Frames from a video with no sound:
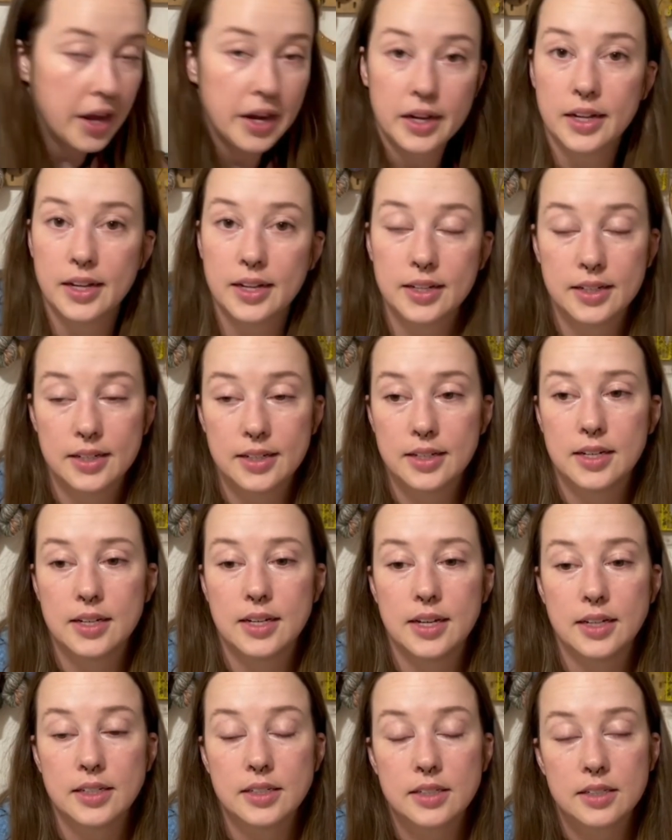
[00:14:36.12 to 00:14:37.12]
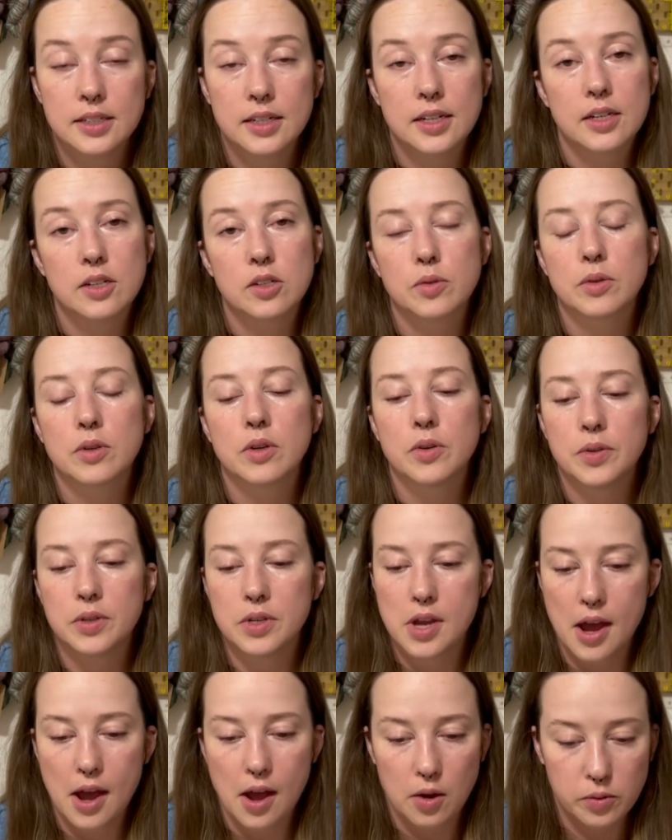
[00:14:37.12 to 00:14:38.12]
And next, I guess we'll go into
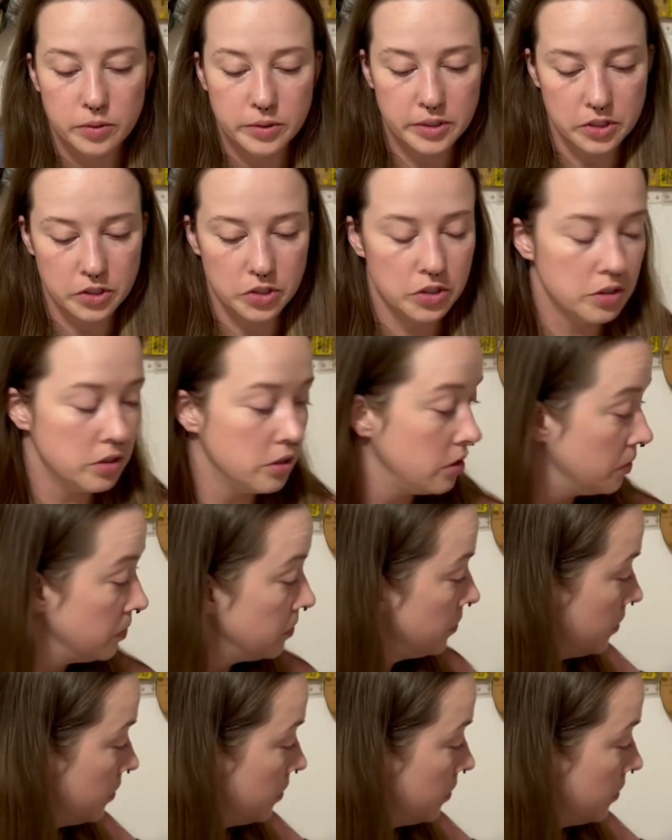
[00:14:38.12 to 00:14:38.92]
acquisitions.